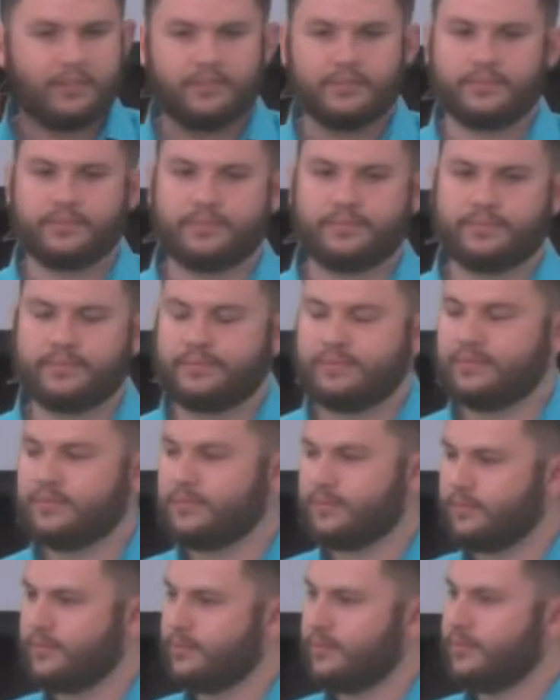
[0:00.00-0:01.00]

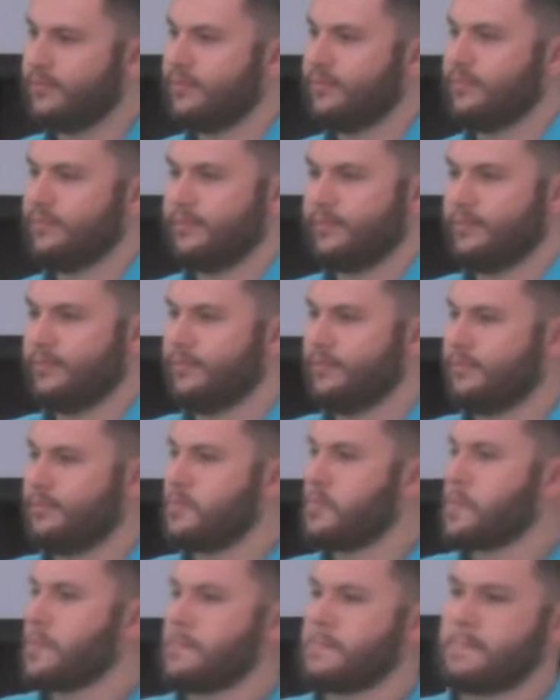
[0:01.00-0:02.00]

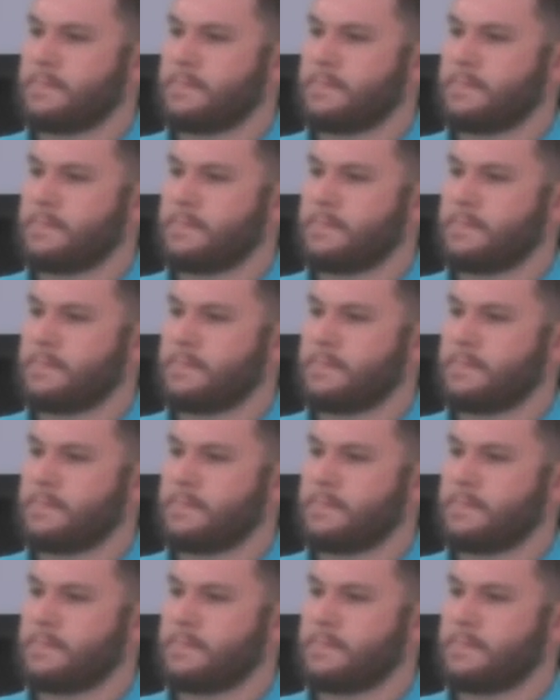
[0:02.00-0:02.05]
No one is speaking in this clip.